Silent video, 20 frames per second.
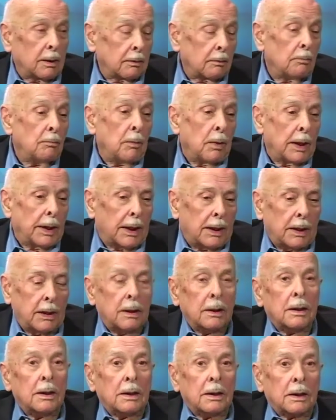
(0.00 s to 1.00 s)
money,
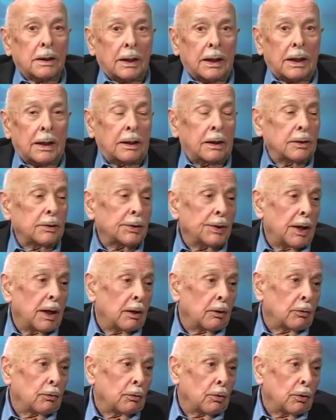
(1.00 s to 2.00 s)
that has
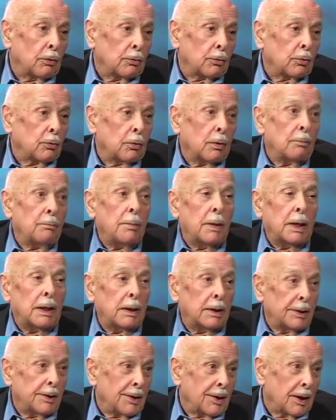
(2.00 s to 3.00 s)
now grown to $1
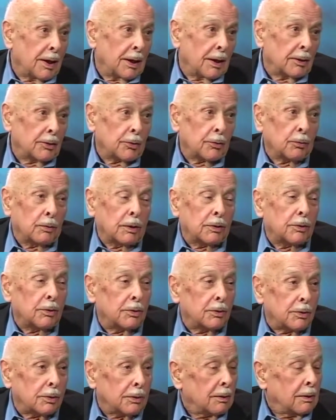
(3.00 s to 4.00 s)
million, which
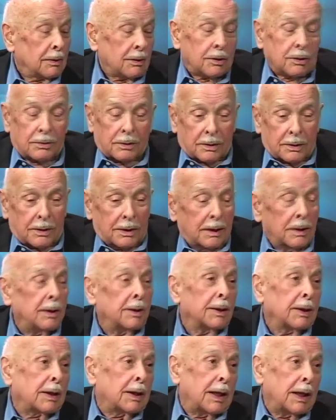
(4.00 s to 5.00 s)
is just
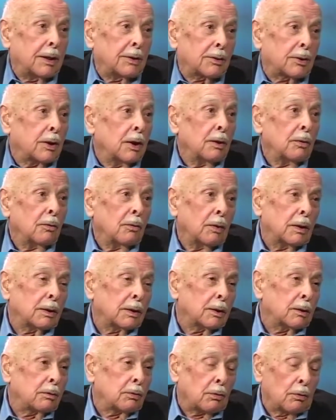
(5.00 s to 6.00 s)
indicates what
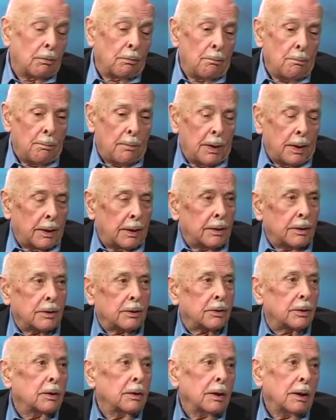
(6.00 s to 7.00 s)
the
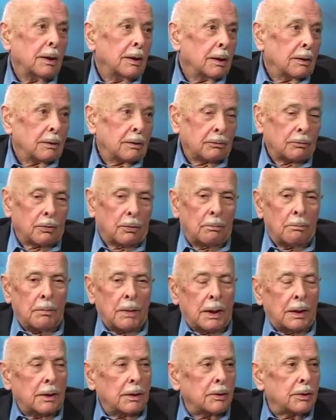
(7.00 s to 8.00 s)
tremendous
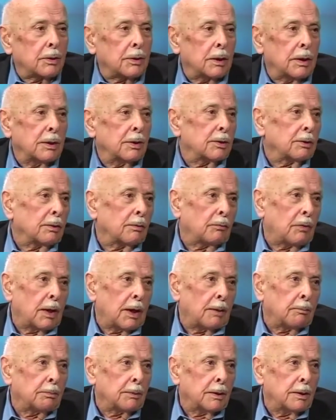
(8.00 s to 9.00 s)
things that have
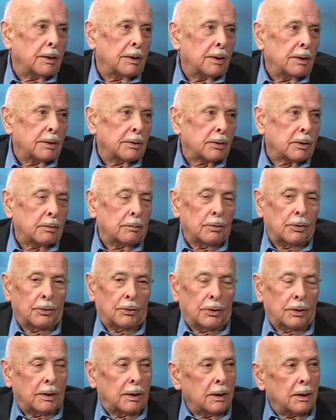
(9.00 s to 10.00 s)
happened in this
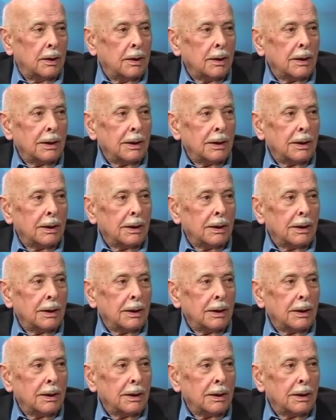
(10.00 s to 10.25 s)
community.